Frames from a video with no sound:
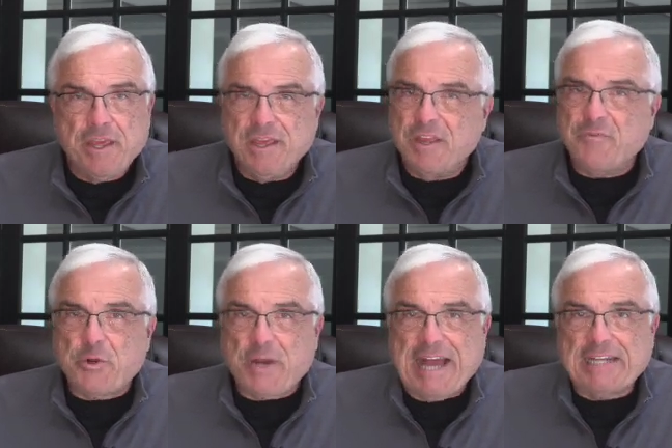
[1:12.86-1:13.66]
If
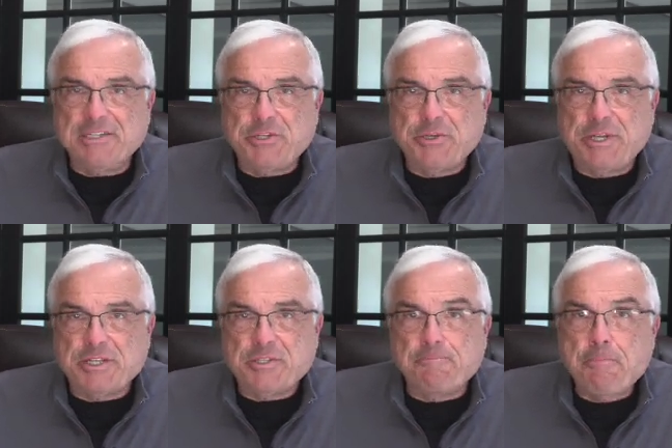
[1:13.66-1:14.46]
your attitude
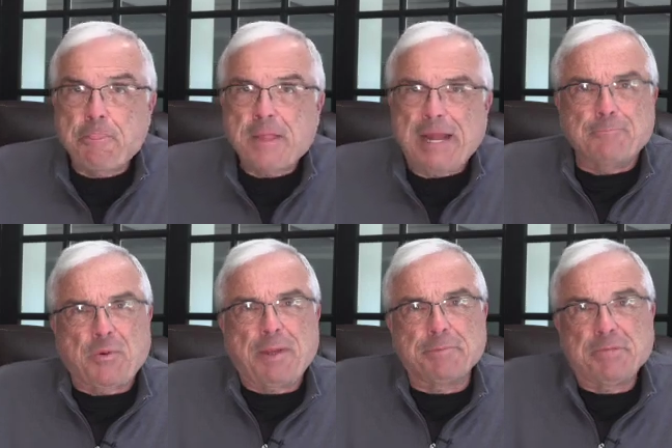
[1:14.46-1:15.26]
is, I'm
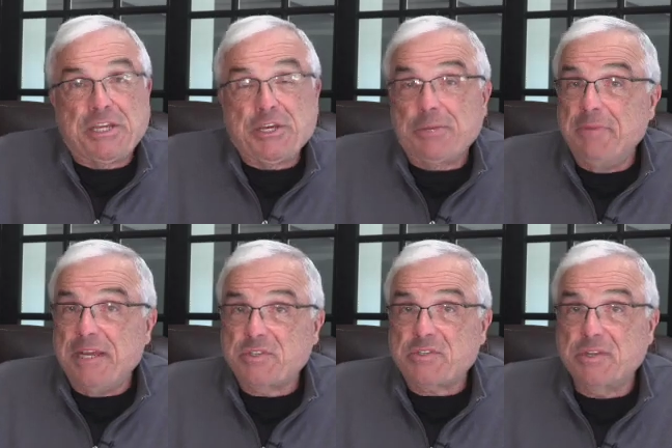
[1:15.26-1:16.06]
probably going to
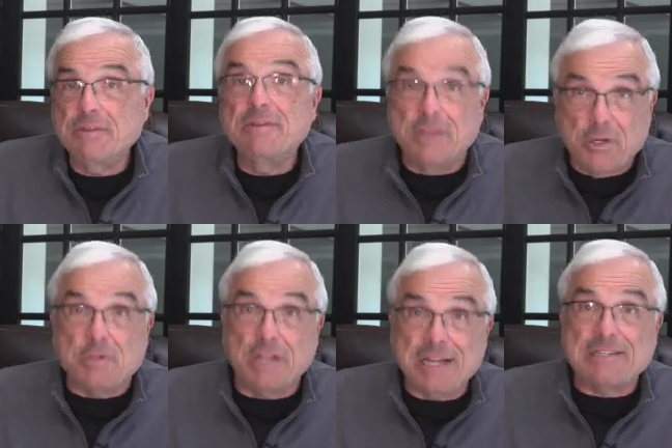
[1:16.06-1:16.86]
miss, you're
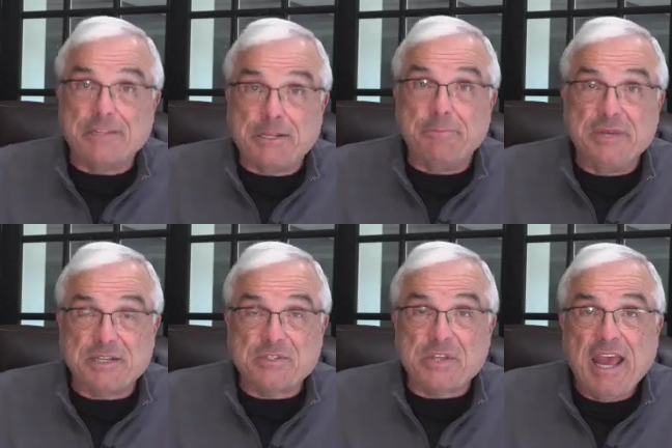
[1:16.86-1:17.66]
likely to
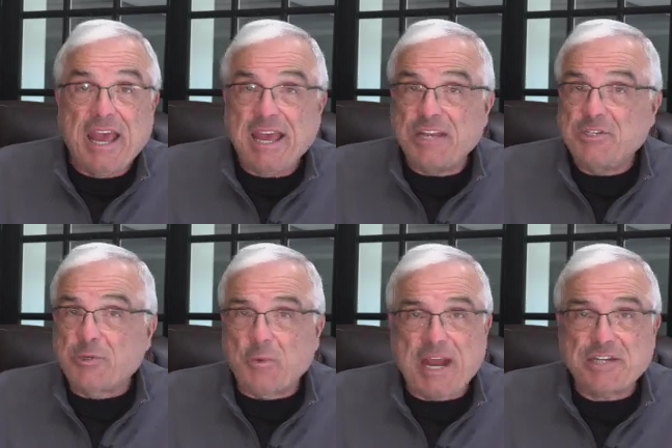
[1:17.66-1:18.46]
miss as
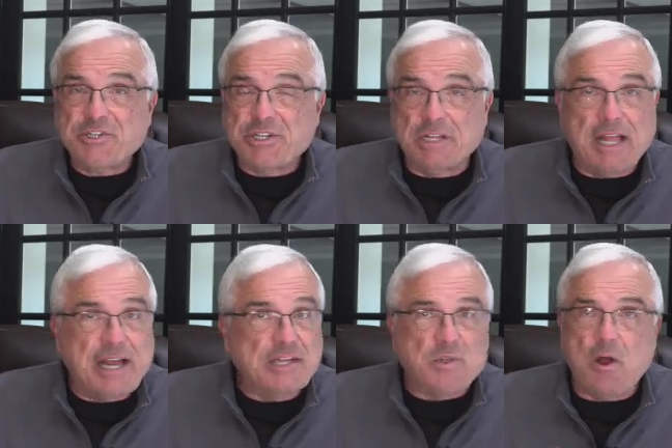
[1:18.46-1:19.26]
you
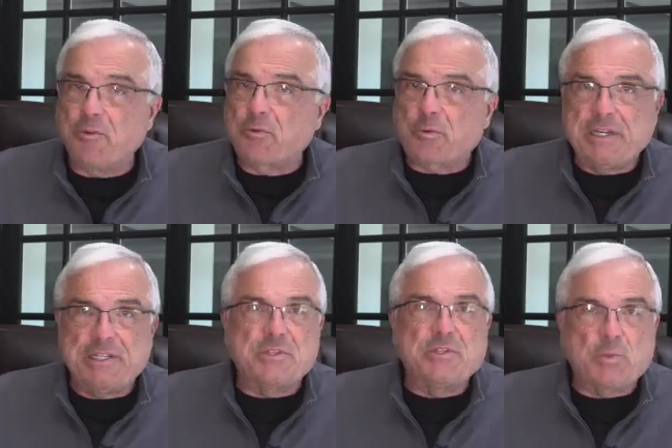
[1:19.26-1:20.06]
rationalize all the
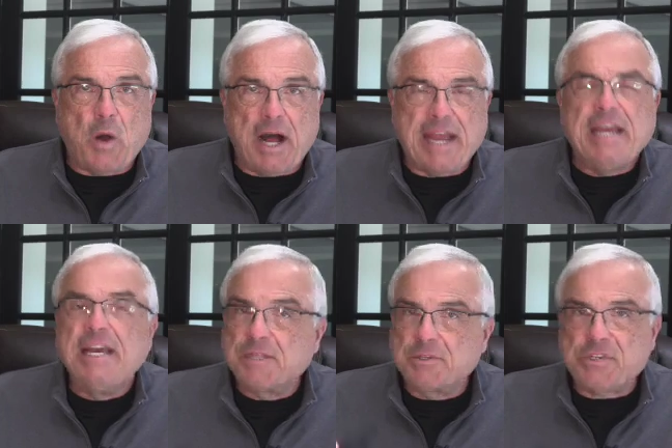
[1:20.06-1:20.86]
reasons why
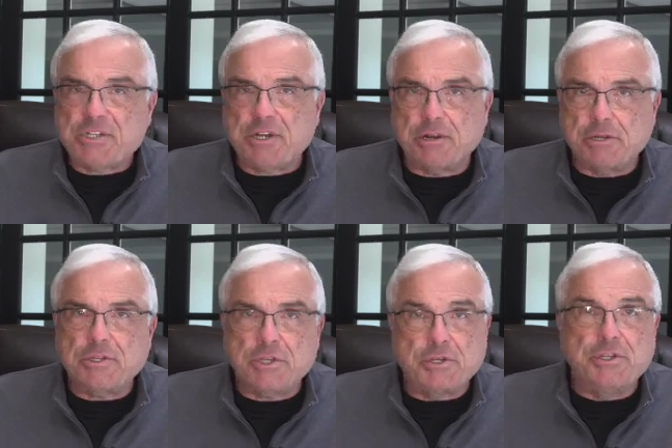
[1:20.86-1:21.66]
the
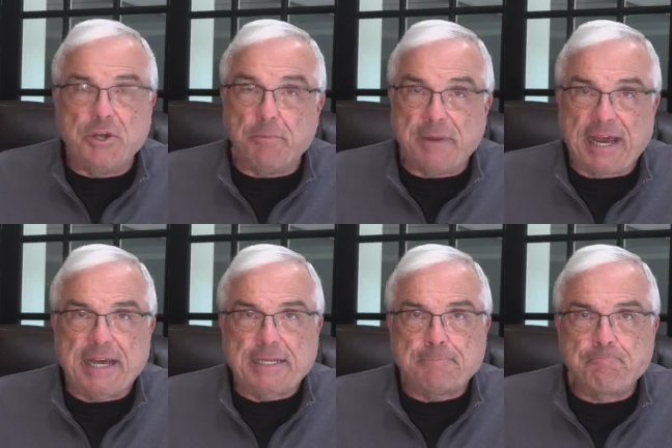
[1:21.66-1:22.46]
start could go
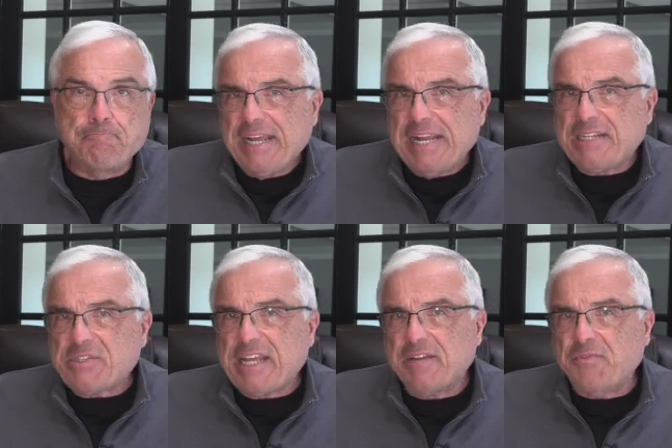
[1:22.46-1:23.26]
bad.
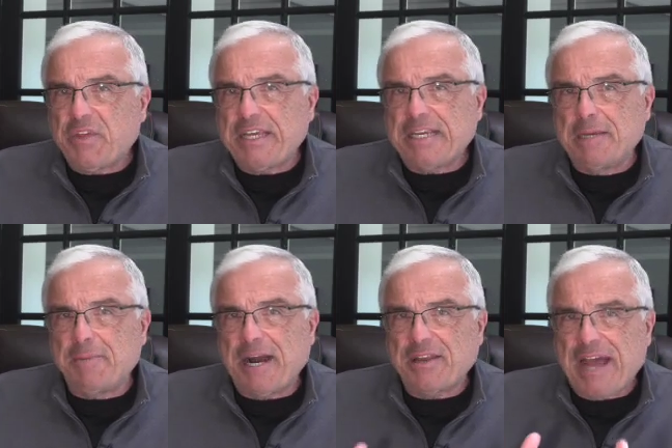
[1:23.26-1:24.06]
Instead of thinking
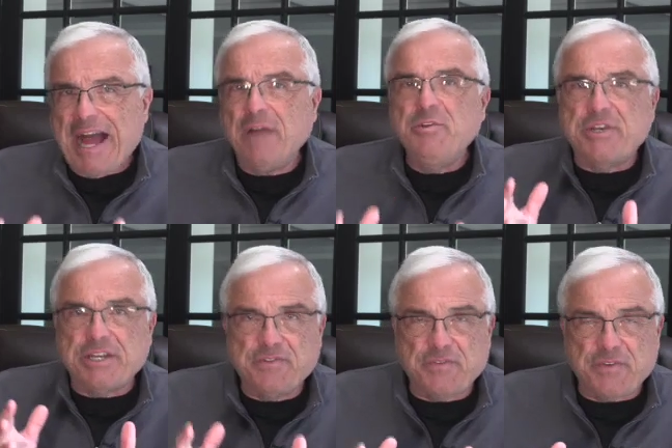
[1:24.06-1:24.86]
about how you
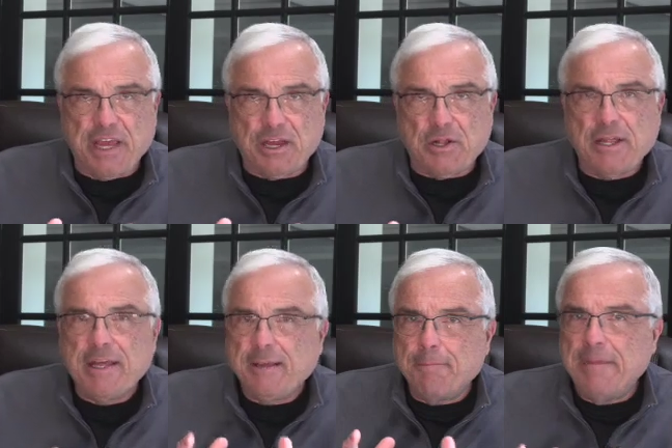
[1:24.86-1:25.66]
can fail,
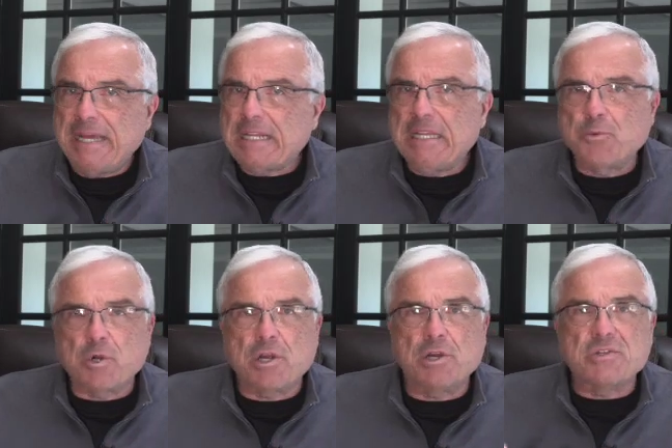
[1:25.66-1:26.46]
mentally
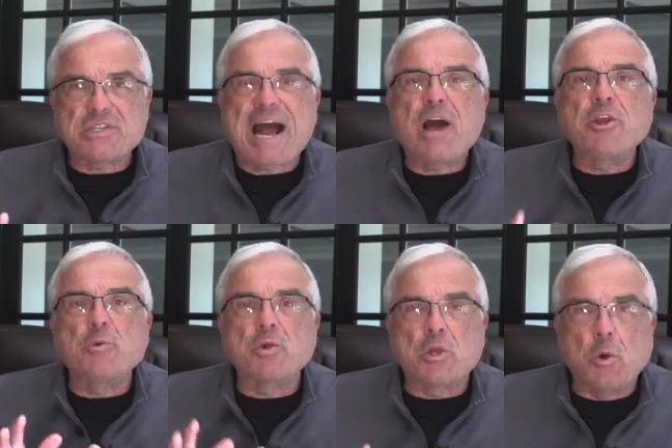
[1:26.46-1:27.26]
rehearse how
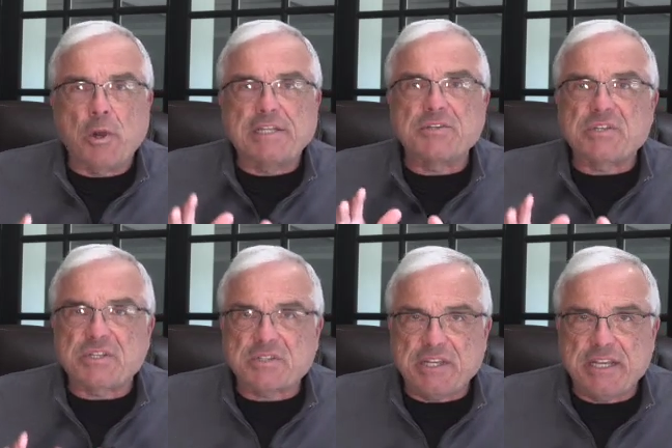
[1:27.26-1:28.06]
you are going to
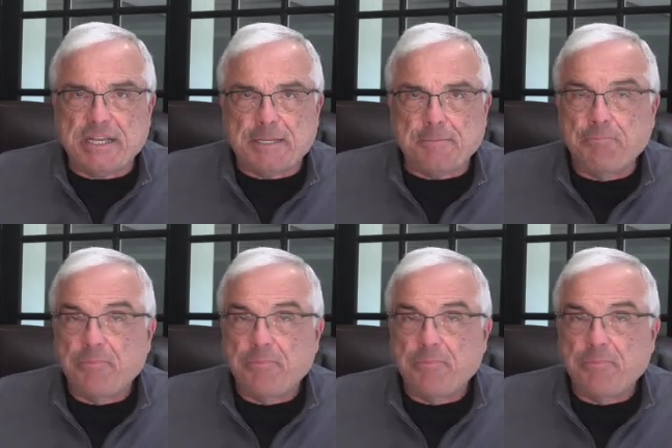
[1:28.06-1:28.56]
succeed.